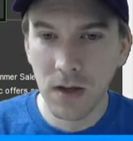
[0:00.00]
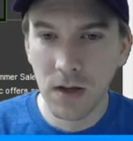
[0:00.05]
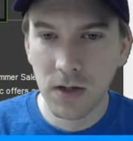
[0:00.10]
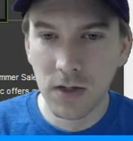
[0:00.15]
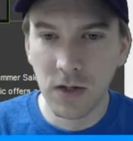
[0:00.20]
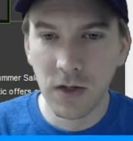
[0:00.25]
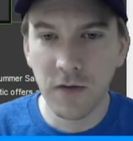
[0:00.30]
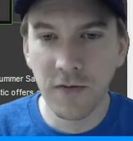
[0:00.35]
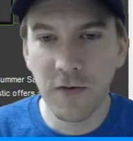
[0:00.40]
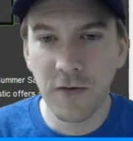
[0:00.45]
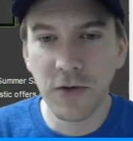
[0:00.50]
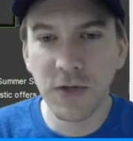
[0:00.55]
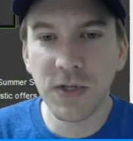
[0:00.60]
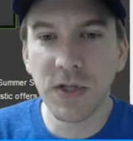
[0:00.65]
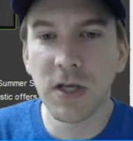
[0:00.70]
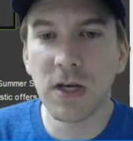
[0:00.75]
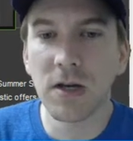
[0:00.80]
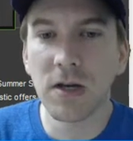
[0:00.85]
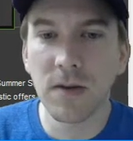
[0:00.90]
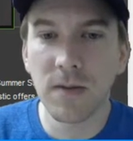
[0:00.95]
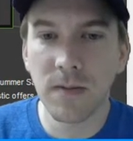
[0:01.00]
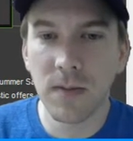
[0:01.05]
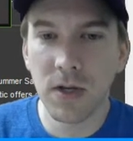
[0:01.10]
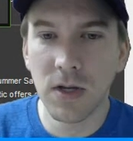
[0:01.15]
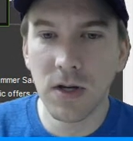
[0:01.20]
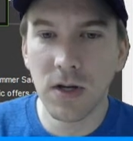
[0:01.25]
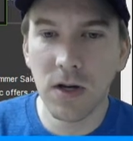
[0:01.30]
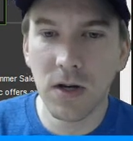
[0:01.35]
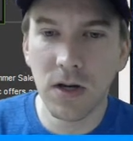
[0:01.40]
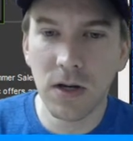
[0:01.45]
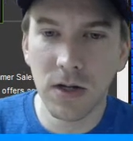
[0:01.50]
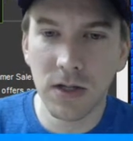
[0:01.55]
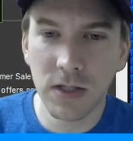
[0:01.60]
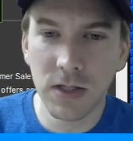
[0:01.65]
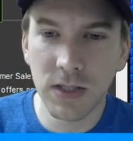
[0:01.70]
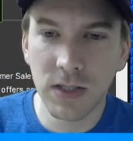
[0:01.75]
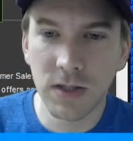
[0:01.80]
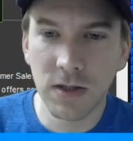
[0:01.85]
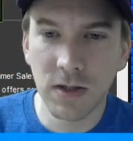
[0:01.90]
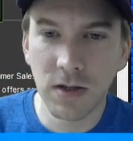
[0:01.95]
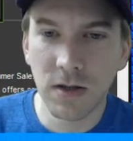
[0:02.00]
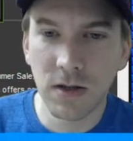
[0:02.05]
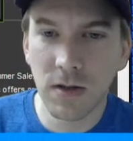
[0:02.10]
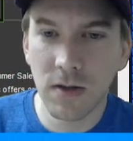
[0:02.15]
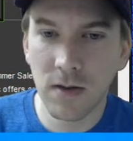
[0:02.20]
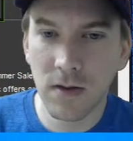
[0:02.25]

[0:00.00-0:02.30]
So the first thing, let's see,